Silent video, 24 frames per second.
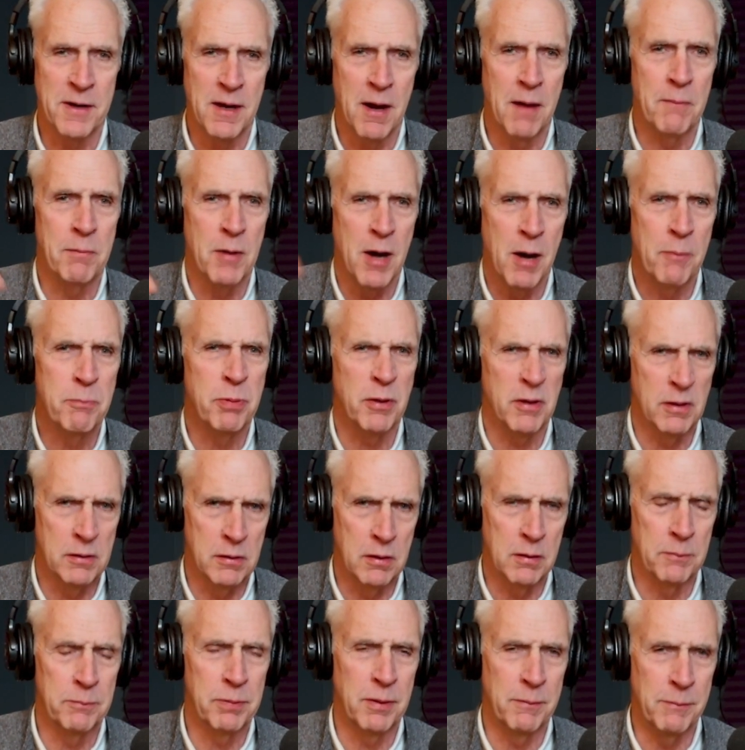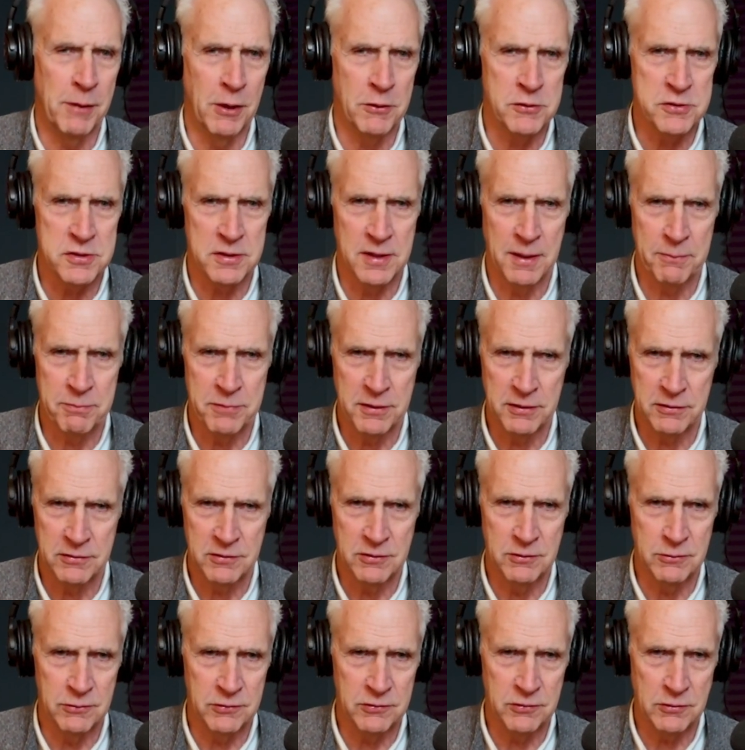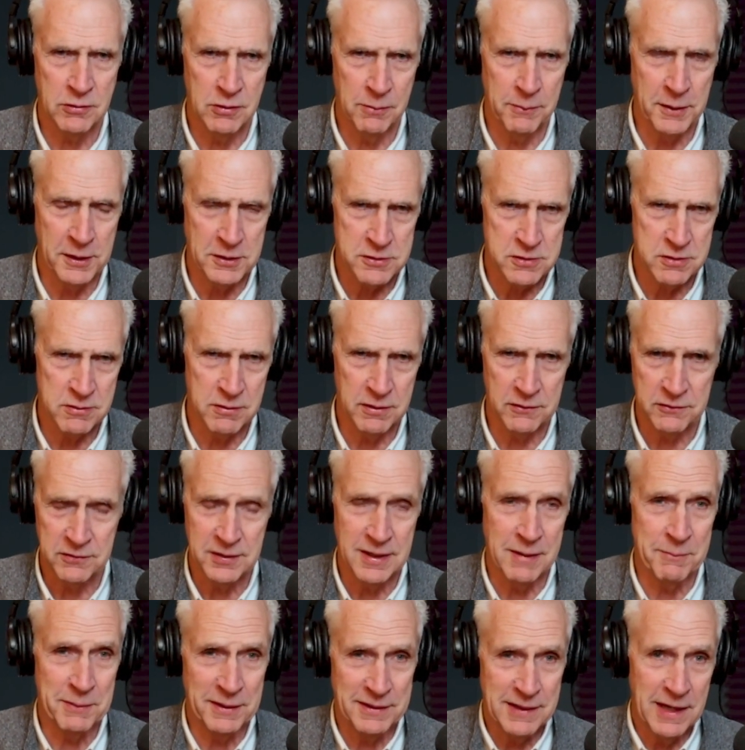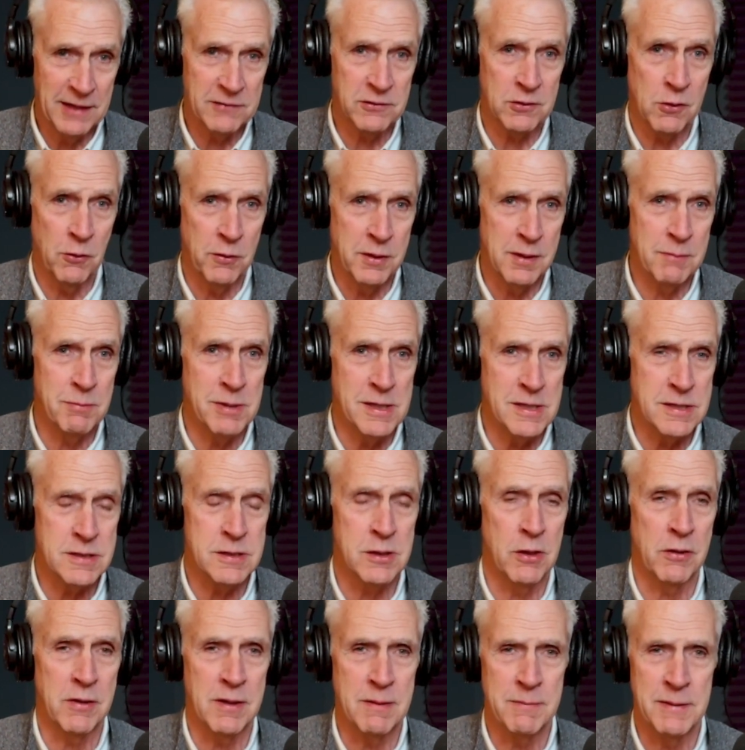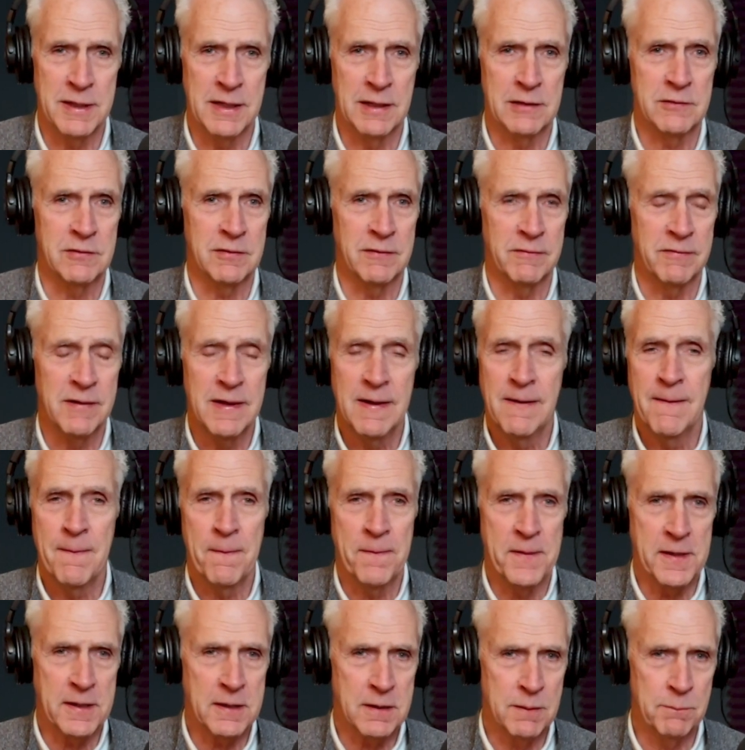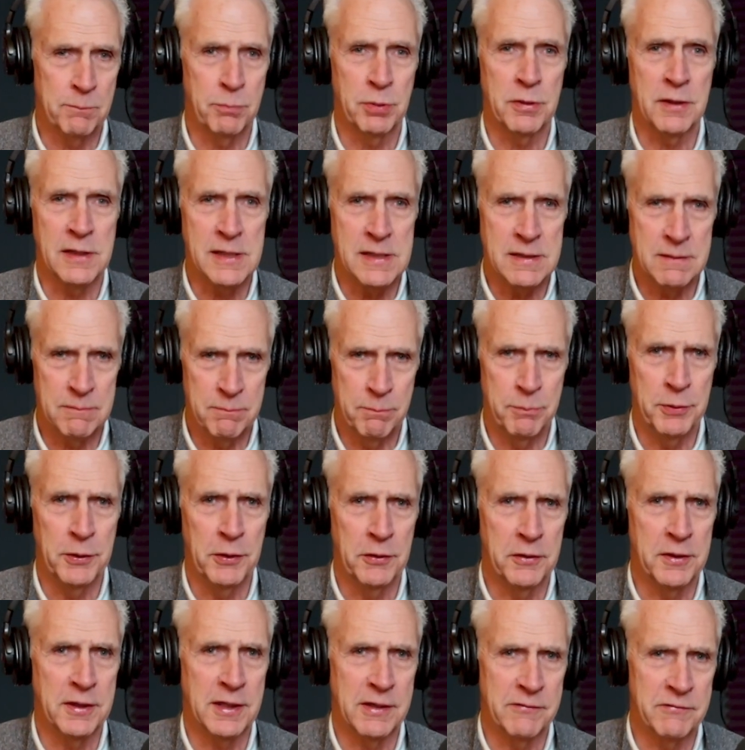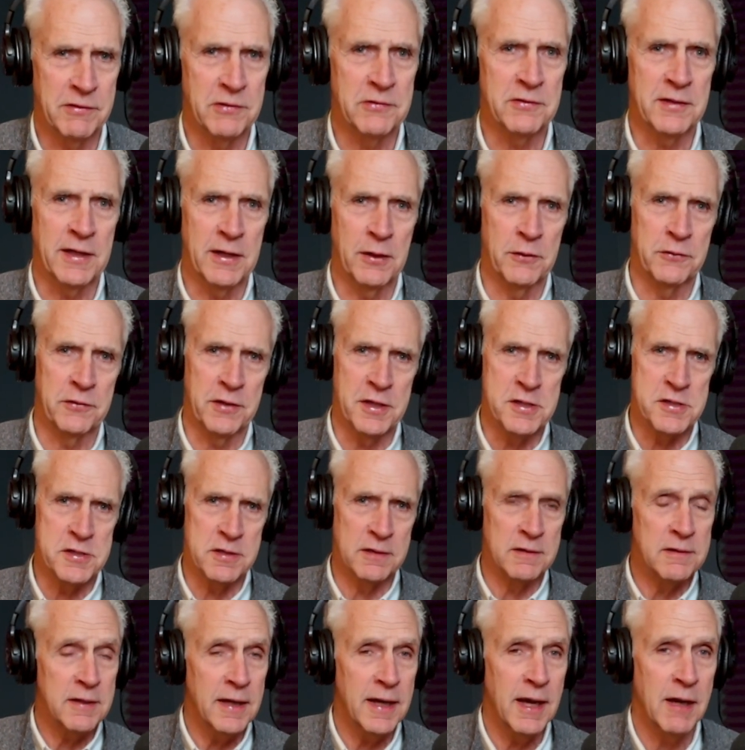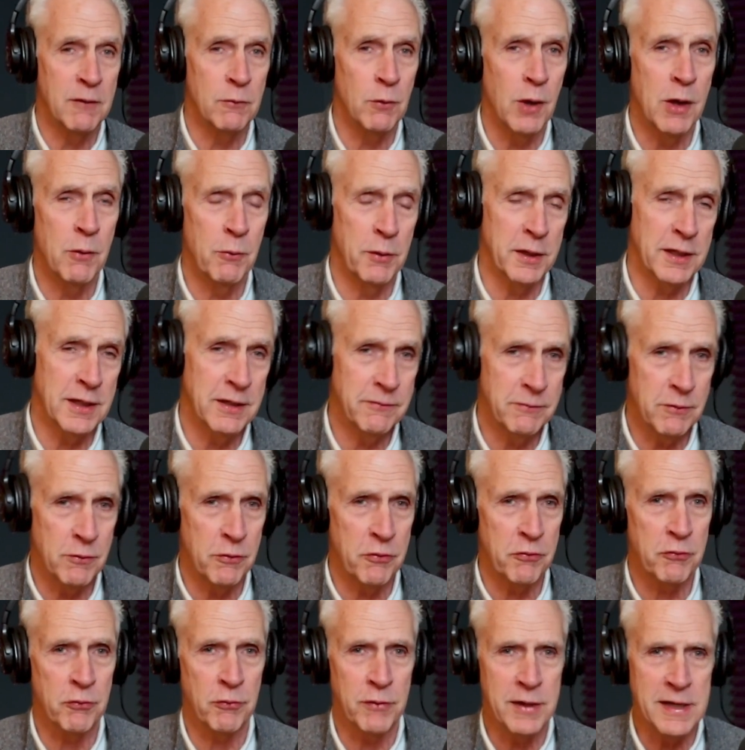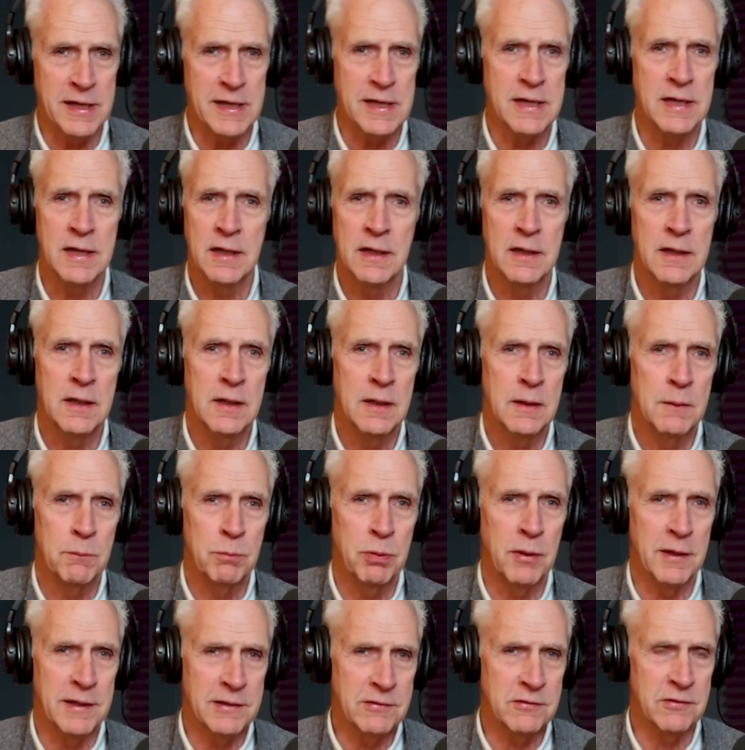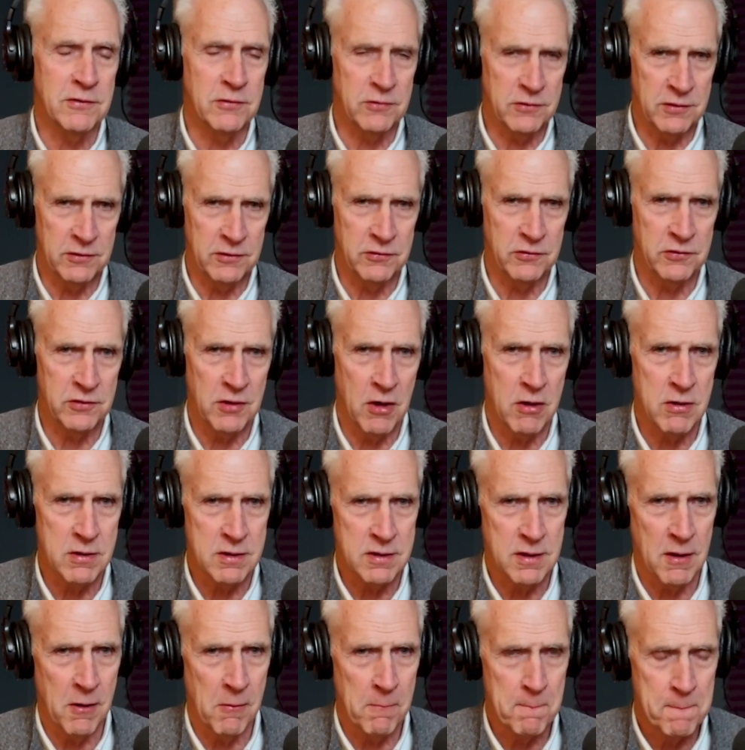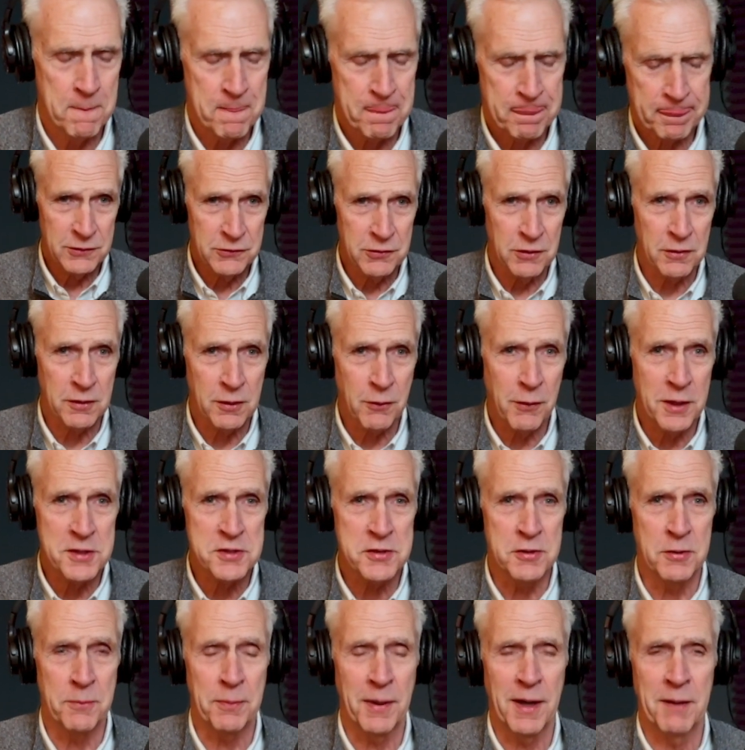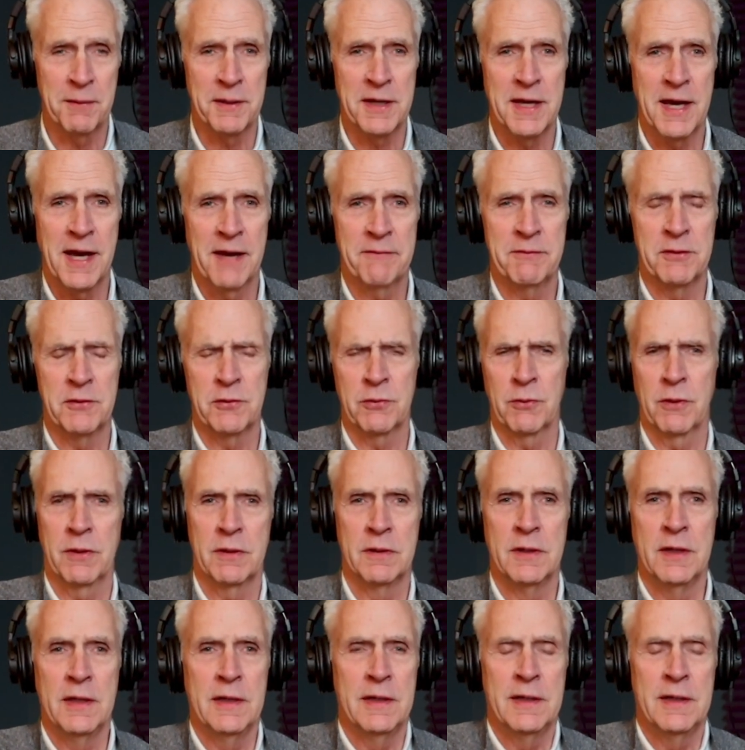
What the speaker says: And I'll put a little promotion up there too, so you'll make sure to see it. But that's going to be 30 minutes of the complete building of the sales engine. Today, I want to give you three places to start though. So the question you probably have is, well,